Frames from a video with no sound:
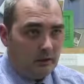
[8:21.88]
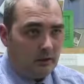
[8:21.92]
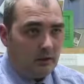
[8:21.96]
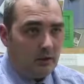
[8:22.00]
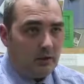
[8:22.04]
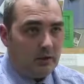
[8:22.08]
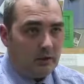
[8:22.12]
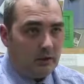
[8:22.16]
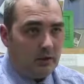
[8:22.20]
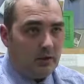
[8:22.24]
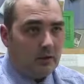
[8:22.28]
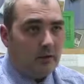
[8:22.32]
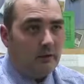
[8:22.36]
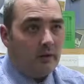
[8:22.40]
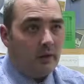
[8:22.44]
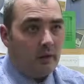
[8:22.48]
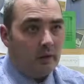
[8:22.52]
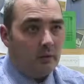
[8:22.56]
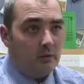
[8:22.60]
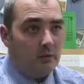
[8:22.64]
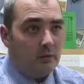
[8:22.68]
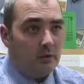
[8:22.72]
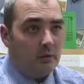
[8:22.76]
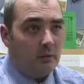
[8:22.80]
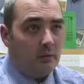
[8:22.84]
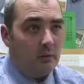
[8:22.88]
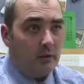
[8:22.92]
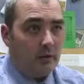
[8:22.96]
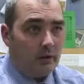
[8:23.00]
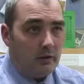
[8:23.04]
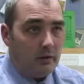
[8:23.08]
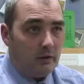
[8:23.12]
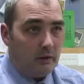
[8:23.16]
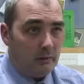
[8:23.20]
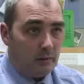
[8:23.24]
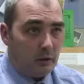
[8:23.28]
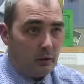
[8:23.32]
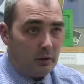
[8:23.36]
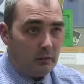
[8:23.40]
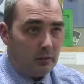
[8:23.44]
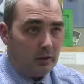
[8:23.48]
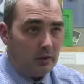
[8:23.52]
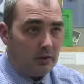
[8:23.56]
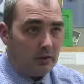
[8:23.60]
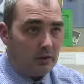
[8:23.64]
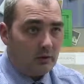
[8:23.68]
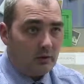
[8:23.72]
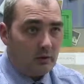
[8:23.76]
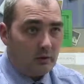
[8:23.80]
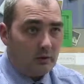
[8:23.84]
recent development with the More
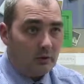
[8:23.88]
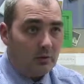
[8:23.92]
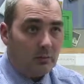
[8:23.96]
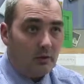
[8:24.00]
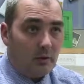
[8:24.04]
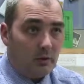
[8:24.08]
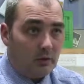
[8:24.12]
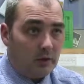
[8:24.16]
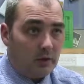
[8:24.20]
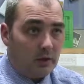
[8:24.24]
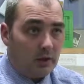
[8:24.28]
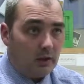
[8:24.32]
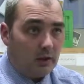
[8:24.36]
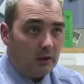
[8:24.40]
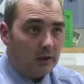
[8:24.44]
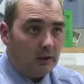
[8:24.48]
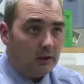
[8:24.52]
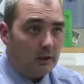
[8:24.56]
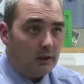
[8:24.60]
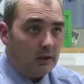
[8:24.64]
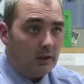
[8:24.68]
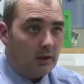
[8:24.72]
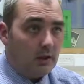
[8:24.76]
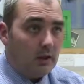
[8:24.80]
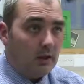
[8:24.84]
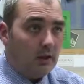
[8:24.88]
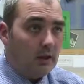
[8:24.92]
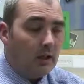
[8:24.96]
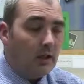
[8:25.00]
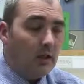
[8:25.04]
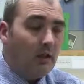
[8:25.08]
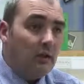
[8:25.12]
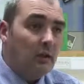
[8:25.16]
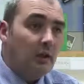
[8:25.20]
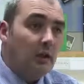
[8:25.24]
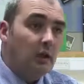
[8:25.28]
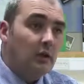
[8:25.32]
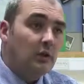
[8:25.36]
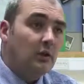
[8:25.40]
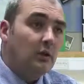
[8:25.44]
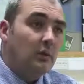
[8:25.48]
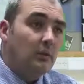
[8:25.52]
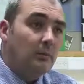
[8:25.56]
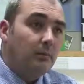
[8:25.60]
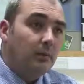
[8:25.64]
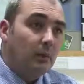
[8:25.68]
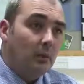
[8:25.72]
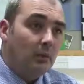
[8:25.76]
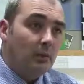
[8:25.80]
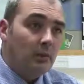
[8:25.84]
Maths Grads project, and the National
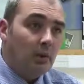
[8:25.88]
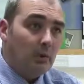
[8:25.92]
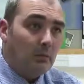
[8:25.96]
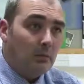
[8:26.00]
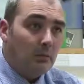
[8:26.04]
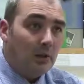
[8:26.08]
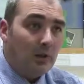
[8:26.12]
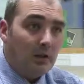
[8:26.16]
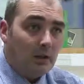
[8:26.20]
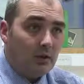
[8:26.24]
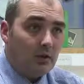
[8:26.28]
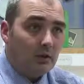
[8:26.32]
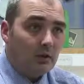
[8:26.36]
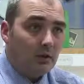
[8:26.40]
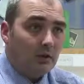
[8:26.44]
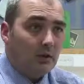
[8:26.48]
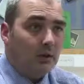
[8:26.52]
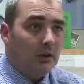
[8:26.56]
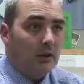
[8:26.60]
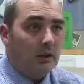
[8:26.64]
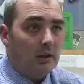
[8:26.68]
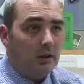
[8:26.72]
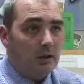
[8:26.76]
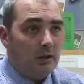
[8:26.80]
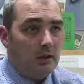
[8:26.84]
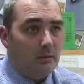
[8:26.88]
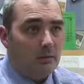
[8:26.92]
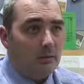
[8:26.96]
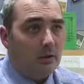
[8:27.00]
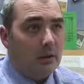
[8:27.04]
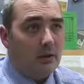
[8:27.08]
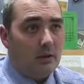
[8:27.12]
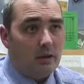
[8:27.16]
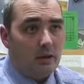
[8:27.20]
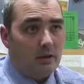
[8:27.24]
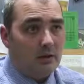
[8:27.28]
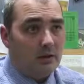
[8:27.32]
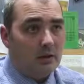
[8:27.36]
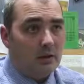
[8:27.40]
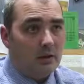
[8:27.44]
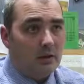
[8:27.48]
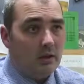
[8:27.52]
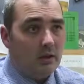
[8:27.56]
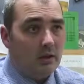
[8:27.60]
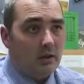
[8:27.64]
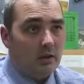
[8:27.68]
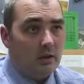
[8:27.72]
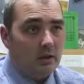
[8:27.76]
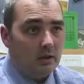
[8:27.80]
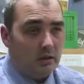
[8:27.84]
Project Manager, Makan
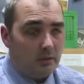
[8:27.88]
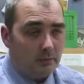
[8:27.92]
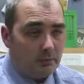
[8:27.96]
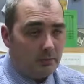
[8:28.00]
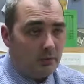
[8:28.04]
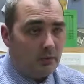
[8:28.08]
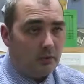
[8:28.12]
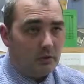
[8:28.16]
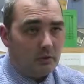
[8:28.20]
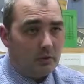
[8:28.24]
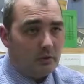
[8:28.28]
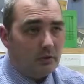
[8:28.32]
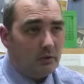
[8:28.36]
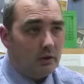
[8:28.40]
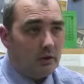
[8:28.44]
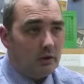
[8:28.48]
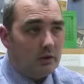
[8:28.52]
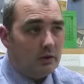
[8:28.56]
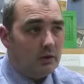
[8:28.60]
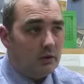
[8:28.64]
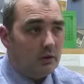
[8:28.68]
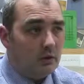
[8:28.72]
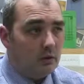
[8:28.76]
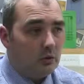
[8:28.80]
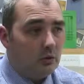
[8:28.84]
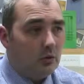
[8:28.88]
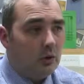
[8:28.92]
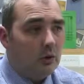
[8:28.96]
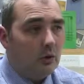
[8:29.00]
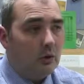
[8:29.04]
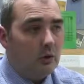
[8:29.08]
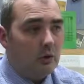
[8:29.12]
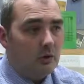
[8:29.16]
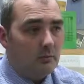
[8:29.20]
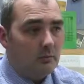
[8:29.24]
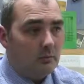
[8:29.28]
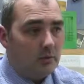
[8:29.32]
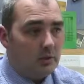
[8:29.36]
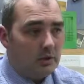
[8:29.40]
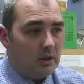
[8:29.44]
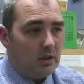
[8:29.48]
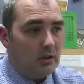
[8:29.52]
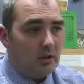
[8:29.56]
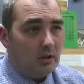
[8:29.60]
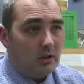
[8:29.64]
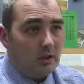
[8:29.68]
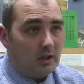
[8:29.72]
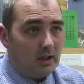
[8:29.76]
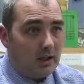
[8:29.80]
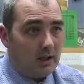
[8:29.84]
Singh, approached me to
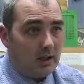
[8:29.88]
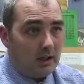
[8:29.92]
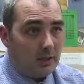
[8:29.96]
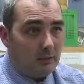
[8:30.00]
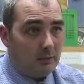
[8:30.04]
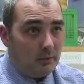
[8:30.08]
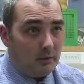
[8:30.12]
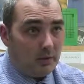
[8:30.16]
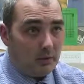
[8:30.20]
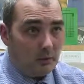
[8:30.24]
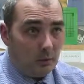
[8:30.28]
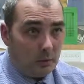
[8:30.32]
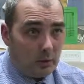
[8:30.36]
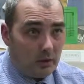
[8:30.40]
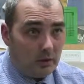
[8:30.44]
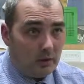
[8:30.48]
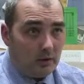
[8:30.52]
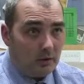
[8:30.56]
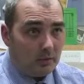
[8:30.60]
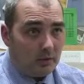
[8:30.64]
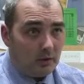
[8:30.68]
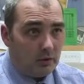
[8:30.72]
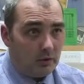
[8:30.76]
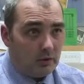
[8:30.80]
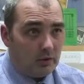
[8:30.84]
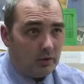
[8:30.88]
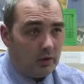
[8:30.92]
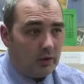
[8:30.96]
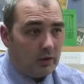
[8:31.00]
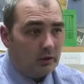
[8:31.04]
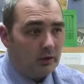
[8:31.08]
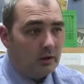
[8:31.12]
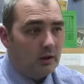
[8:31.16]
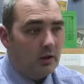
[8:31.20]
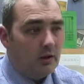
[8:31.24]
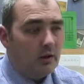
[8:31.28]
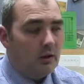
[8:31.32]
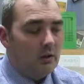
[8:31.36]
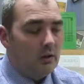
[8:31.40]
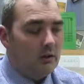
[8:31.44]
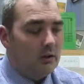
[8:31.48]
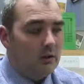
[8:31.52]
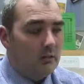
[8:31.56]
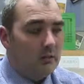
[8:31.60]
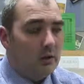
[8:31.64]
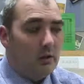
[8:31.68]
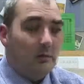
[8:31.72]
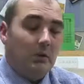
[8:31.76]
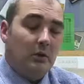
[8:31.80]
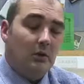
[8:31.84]
potentially collaborate with the project to
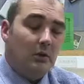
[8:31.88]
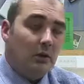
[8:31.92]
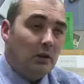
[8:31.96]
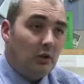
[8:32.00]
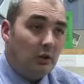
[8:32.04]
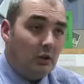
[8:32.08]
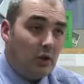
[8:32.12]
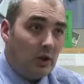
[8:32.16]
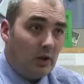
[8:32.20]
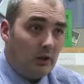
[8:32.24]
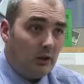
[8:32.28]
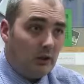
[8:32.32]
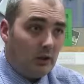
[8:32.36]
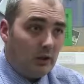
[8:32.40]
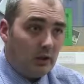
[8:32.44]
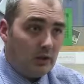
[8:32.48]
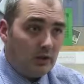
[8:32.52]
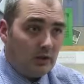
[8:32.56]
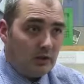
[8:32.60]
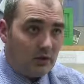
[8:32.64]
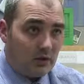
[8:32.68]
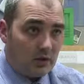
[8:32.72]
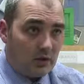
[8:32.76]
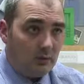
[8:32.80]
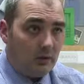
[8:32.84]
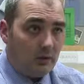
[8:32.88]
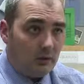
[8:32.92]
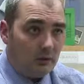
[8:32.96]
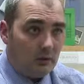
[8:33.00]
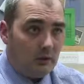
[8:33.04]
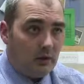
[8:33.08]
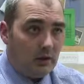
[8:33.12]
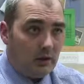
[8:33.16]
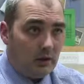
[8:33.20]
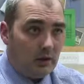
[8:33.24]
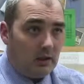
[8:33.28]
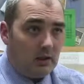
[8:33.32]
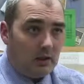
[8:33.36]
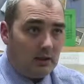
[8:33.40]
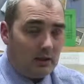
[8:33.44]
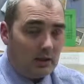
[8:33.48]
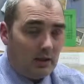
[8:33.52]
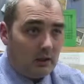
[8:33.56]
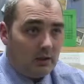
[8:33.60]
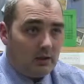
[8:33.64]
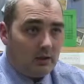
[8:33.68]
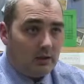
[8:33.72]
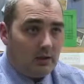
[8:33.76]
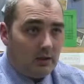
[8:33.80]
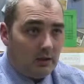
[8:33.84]
maybe try and generate some of the
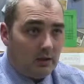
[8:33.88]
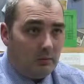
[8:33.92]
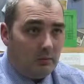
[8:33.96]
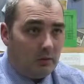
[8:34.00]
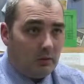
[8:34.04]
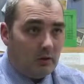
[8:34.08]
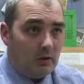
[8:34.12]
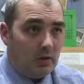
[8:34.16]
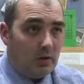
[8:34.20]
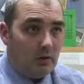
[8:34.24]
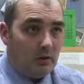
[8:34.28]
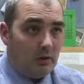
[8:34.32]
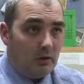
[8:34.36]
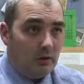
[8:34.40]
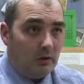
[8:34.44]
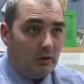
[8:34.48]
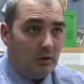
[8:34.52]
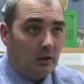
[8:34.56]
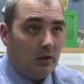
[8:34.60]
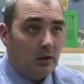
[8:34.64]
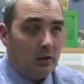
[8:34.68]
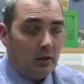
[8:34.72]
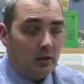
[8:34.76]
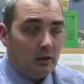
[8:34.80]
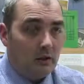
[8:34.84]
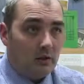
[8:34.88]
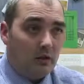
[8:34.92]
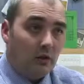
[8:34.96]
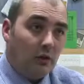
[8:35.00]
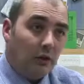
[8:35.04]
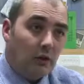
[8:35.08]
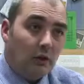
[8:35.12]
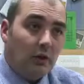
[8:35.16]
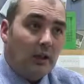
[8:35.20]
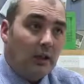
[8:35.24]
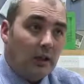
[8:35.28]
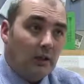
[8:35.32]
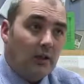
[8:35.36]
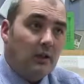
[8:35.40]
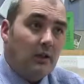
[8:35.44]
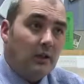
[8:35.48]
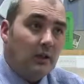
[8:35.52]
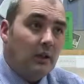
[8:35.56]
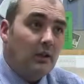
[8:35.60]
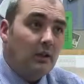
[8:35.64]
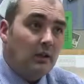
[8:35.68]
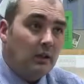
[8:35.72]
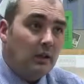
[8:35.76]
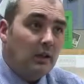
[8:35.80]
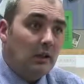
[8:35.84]
case study material that could actually
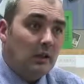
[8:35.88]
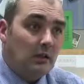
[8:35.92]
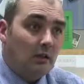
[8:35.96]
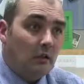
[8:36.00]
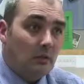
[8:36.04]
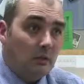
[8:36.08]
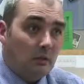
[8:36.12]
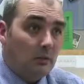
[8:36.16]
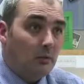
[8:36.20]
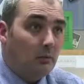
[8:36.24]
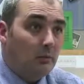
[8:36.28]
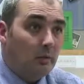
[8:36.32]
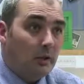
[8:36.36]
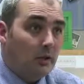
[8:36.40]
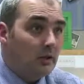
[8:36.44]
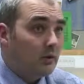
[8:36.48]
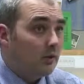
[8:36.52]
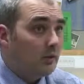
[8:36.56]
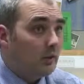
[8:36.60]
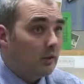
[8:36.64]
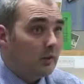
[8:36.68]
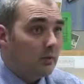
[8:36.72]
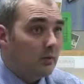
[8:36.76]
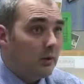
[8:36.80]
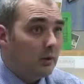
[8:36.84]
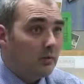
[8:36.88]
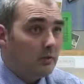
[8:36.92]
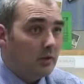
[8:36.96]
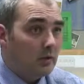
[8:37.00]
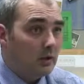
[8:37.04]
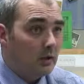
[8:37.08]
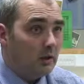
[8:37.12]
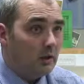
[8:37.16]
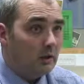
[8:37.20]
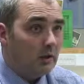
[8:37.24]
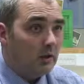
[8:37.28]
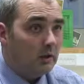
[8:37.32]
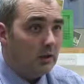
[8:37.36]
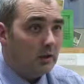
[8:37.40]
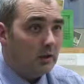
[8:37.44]
then sit on the More Maths Grads website